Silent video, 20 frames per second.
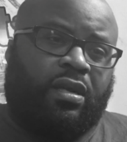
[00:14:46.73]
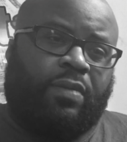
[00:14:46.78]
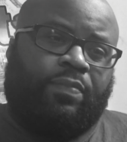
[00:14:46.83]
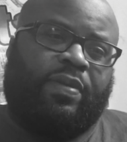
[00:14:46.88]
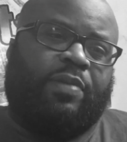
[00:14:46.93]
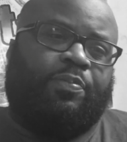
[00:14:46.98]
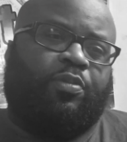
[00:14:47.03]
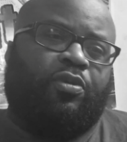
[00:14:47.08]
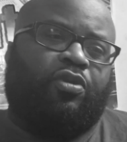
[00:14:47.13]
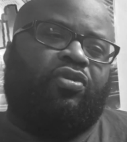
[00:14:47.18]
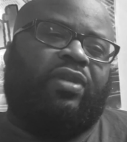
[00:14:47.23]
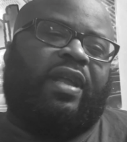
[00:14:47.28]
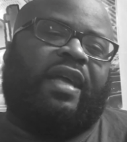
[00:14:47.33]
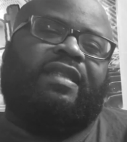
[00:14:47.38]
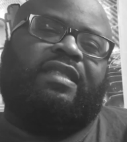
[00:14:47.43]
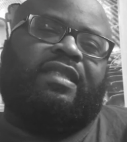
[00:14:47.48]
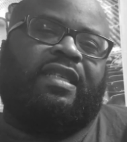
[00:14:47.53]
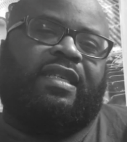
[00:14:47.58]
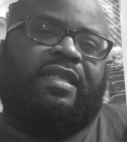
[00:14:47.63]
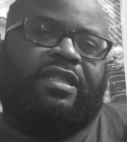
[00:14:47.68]
People don't like
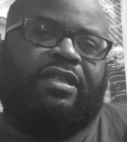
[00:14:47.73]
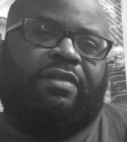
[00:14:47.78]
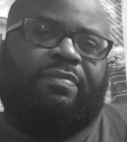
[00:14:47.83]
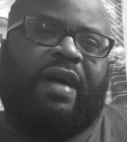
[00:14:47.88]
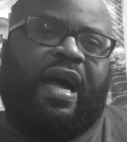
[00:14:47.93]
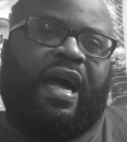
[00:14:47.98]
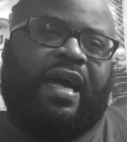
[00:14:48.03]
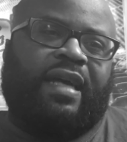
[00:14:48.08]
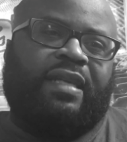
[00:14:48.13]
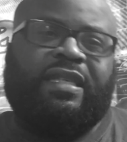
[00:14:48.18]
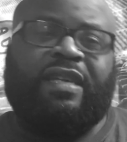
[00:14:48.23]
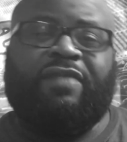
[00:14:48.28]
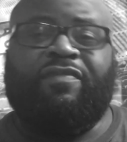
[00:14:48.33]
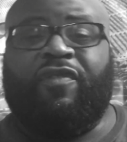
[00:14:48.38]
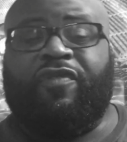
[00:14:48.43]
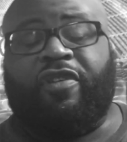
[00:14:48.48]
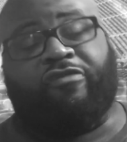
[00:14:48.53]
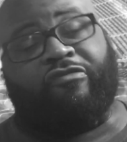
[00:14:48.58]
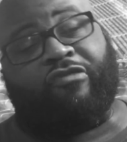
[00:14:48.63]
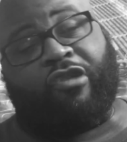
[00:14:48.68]
to change their minds, even
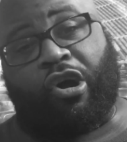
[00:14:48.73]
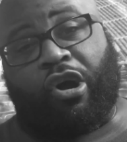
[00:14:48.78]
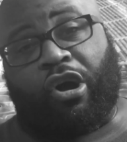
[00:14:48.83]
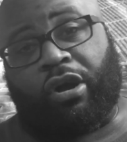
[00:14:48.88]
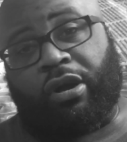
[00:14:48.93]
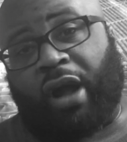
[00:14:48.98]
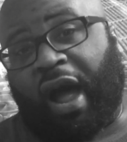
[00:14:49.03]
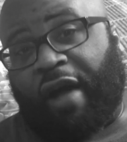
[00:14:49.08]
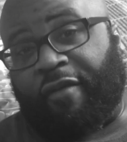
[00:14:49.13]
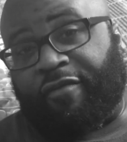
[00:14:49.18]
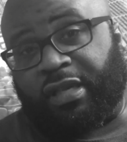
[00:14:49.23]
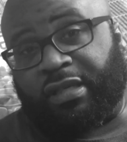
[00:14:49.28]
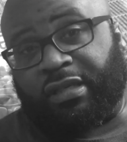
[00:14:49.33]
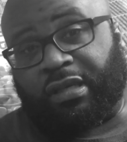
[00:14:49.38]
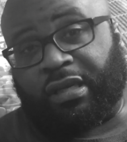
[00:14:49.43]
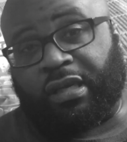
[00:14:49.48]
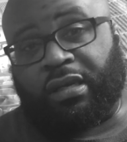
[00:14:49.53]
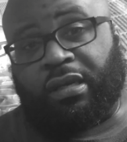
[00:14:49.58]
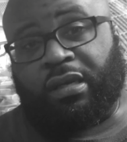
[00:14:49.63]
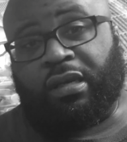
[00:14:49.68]
if they're wrong,
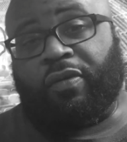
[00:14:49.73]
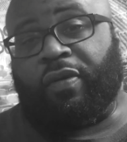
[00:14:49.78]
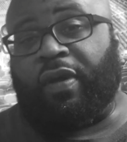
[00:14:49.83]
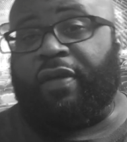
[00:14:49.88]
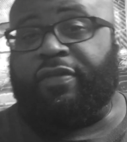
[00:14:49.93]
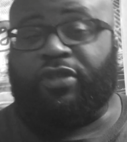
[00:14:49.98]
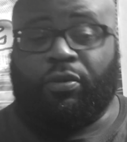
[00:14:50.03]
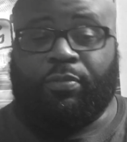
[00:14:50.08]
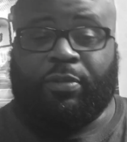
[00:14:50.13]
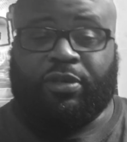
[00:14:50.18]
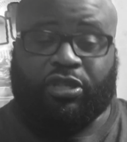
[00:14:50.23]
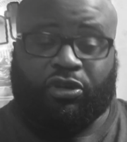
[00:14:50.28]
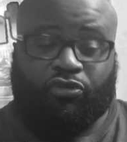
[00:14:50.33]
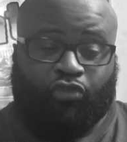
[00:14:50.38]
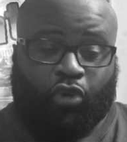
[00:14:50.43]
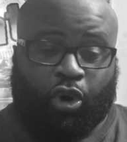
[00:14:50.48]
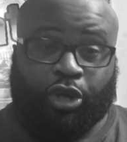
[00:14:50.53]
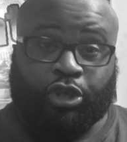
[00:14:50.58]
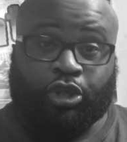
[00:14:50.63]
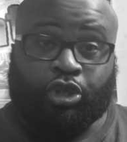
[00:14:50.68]
obviously. We have so much of
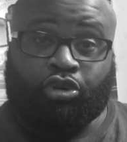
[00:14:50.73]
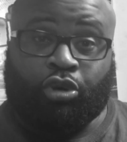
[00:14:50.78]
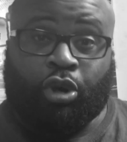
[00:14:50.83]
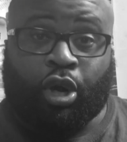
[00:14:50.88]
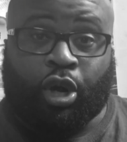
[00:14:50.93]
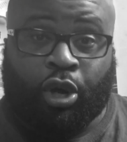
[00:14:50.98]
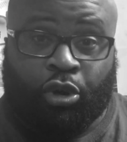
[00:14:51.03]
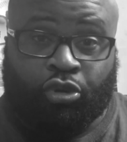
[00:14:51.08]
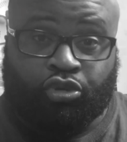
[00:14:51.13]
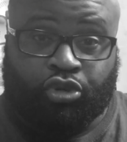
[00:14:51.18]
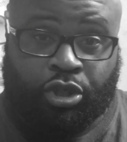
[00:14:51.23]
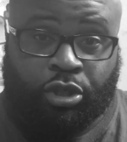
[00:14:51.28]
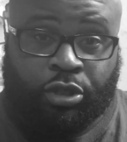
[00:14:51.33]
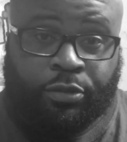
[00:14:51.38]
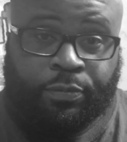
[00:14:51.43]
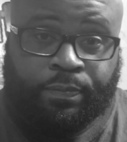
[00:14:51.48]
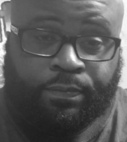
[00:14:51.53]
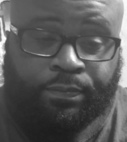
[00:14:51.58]
a wrong and strong culture.